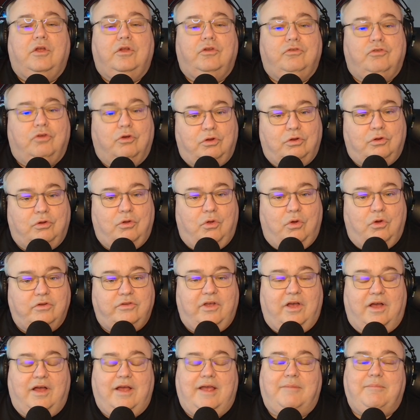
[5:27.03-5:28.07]
took a long
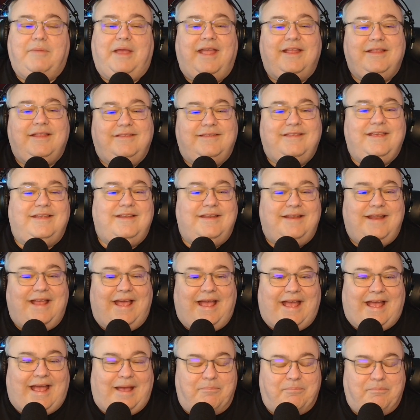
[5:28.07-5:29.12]
time and didn't
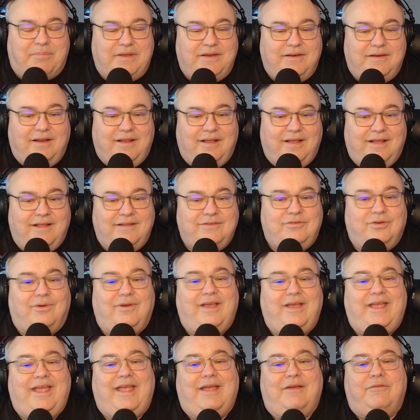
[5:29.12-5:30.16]
happen until
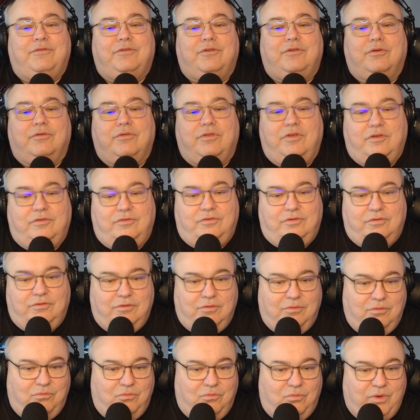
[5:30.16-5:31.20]
after this
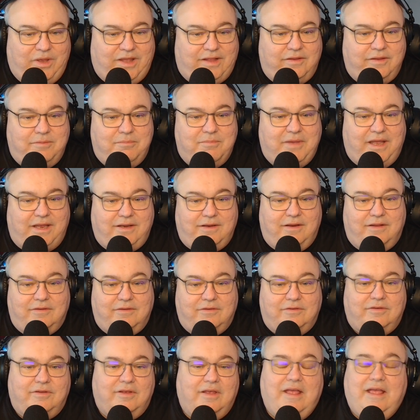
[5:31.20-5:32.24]
weekly
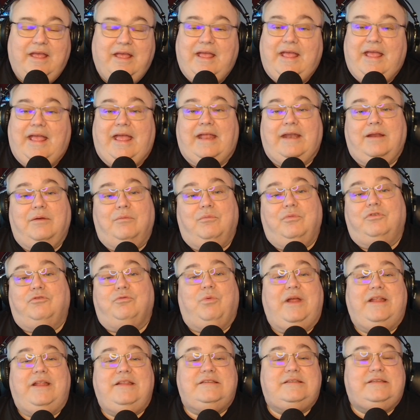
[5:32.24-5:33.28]
maintenance. And it was
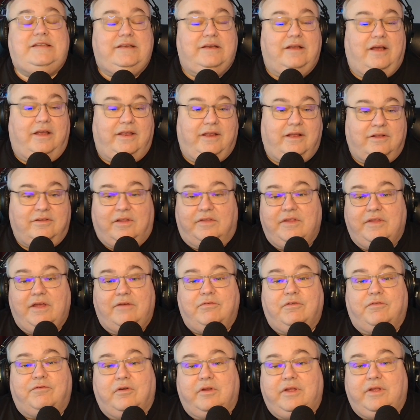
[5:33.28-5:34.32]
Wednesday night, because I'll
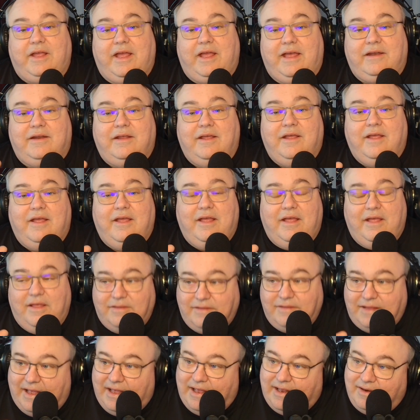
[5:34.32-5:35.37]
never forget
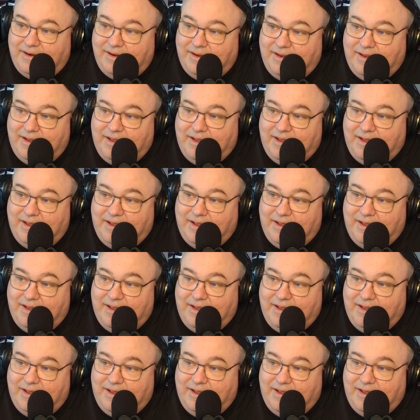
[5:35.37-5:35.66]
that